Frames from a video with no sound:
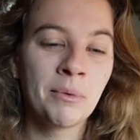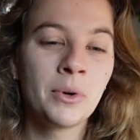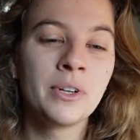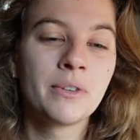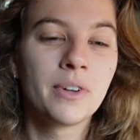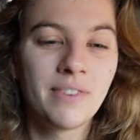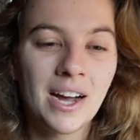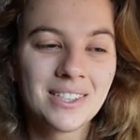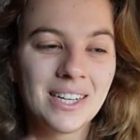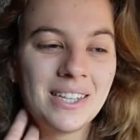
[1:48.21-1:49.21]
going to
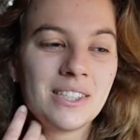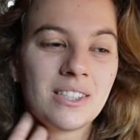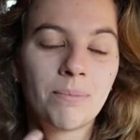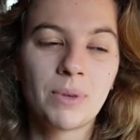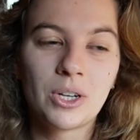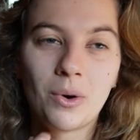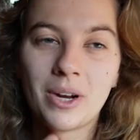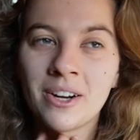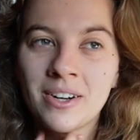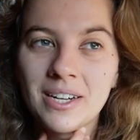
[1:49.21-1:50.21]
revise it into something
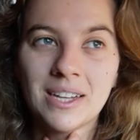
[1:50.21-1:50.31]
coherent